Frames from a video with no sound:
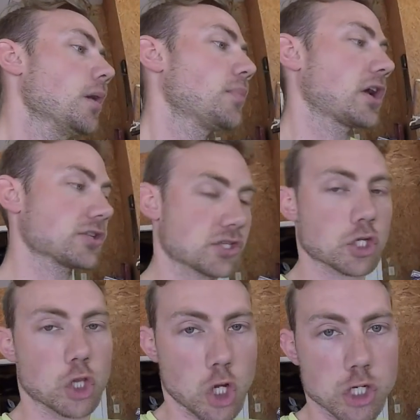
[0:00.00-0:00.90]
because
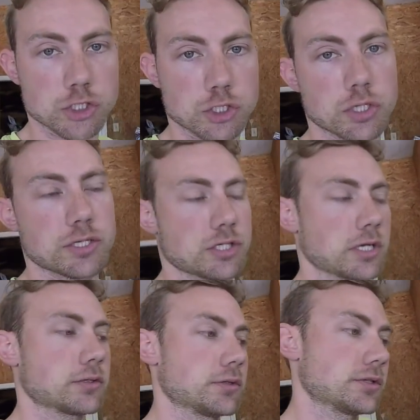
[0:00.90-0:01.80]
they're larger
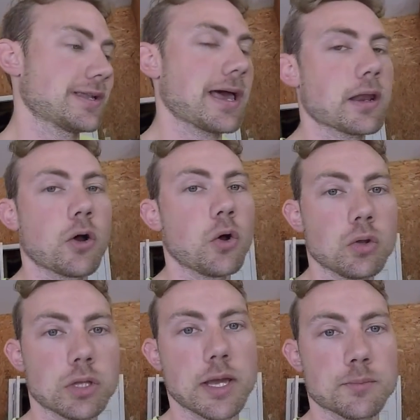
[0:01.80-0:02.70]
injectors. Not a
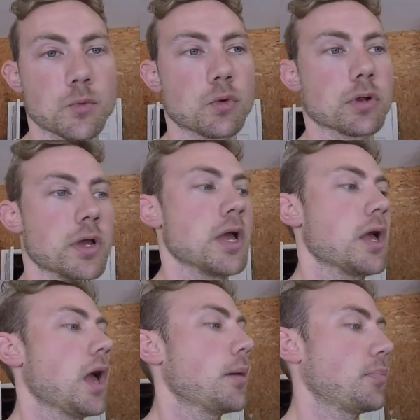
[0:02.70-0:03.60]
whole lot more,
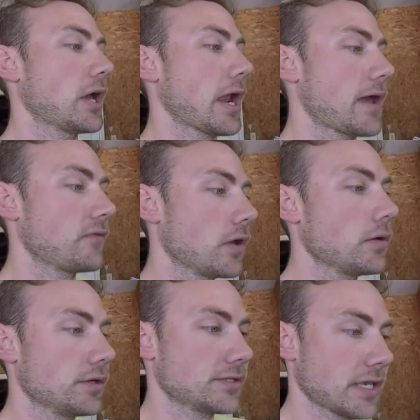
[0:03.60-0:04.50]
but I've
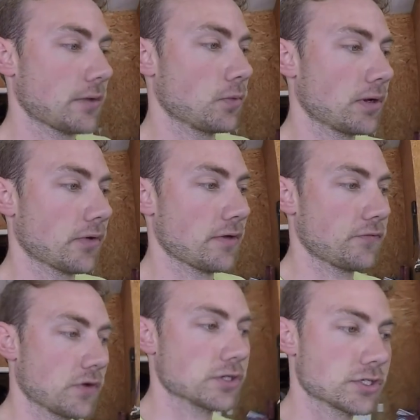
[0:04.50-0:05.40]
noticed that whenever I
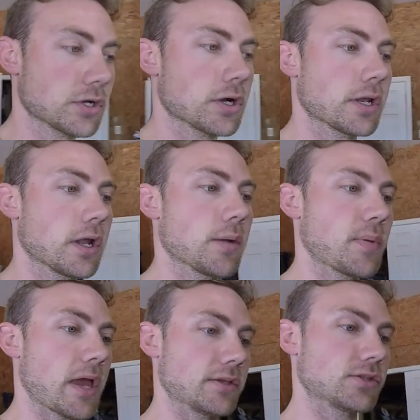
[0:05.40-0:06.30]
first start it
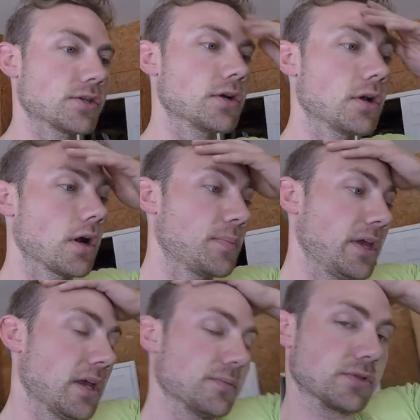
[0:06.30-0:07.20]
up at certain
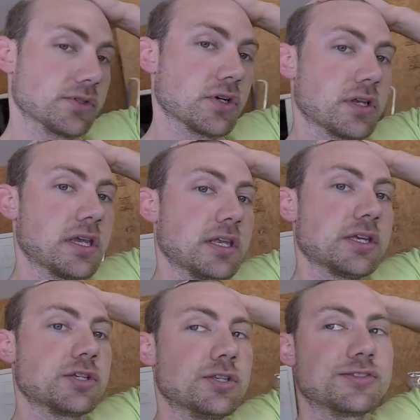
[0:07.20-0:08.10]
RPMs and certain
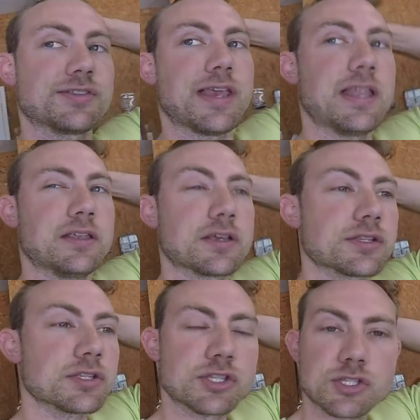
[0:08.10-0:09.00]
conditions, it
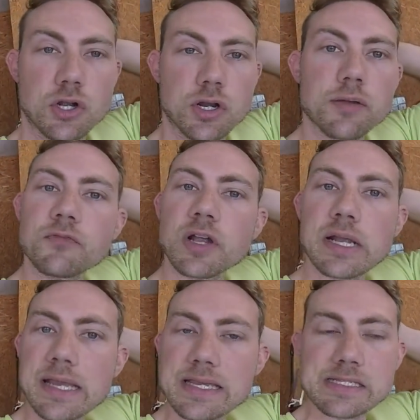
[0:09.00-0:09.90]
doesn't start up
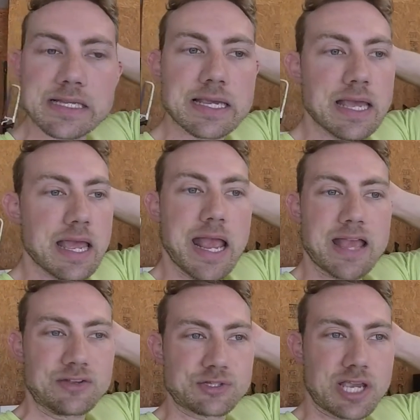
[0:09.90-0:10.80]
very easy,
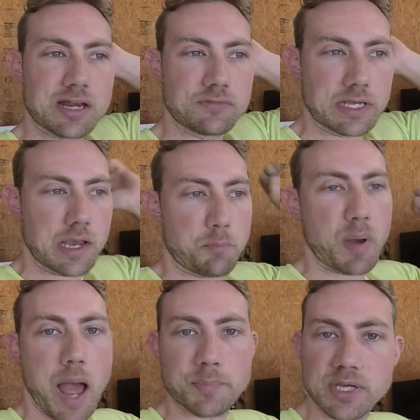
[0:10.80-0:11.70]
and there's kind of like a
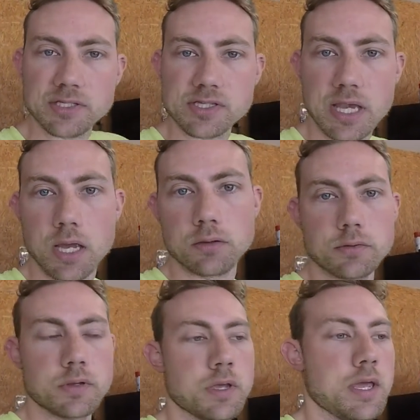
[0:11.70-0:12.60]
popping
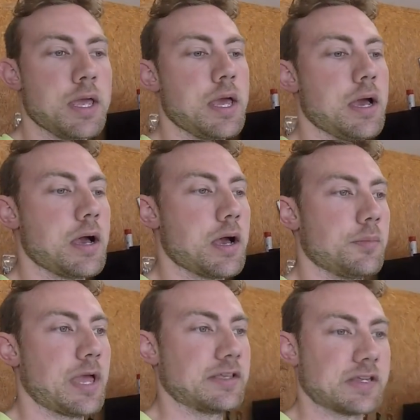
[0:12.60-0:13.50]
sound
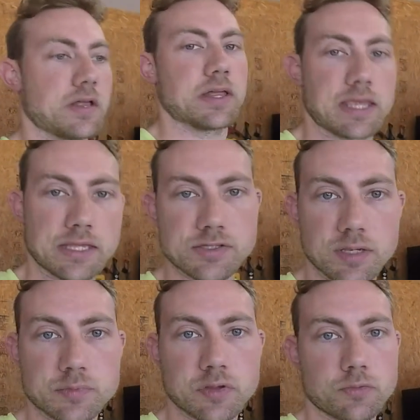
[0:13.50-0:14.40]
until it gets
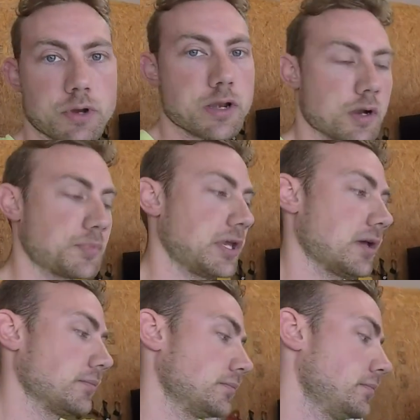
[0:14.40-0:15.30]
up to the right RPM.